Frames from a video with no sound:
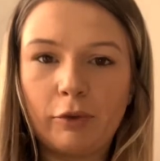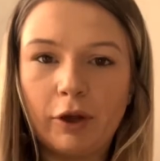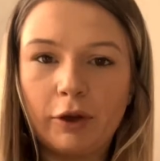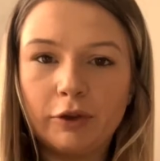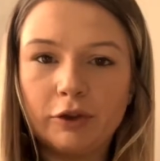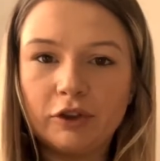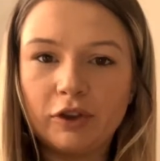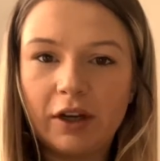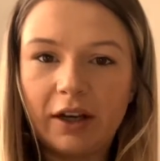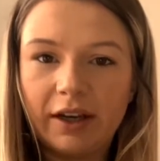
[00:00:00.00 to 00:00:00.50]

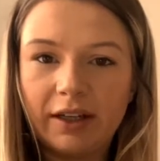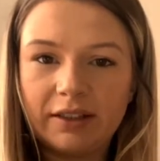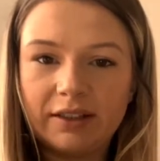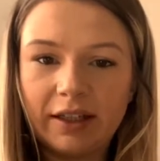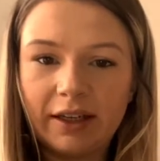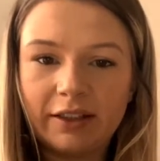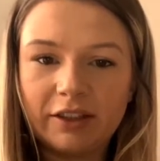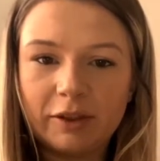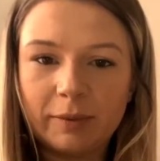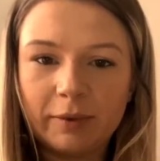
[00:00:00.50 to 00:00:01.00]
dry
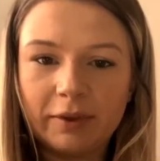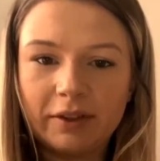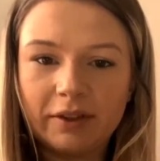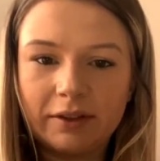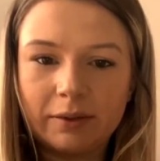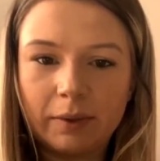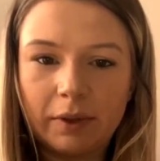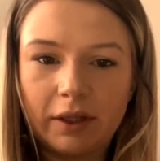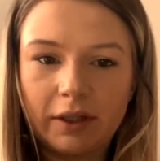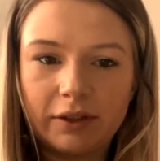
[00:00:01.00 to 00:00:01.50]
attachment as
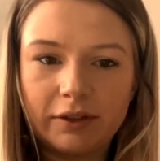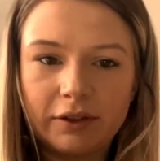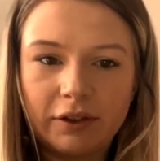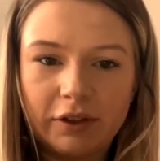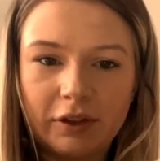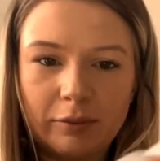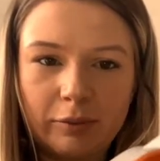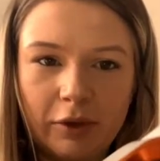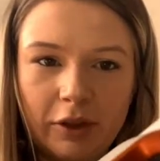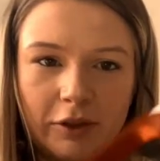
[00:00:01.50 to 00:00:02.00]
well, so you
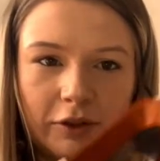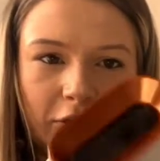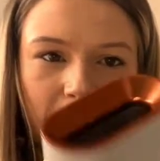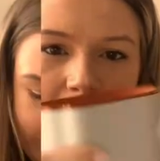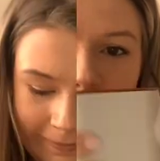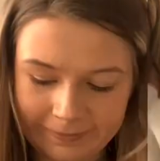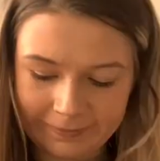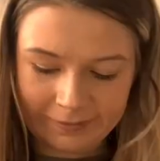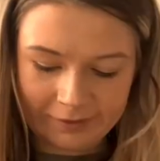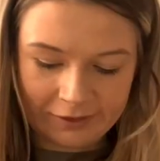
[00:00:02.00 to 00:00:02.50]
can blow dry
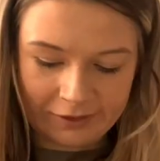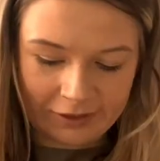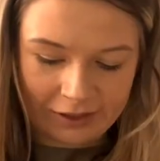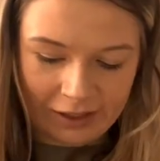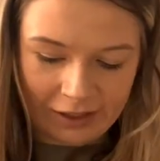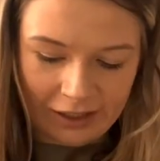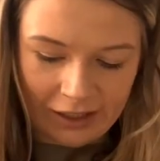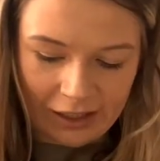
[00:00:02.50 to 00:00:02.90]
your hair.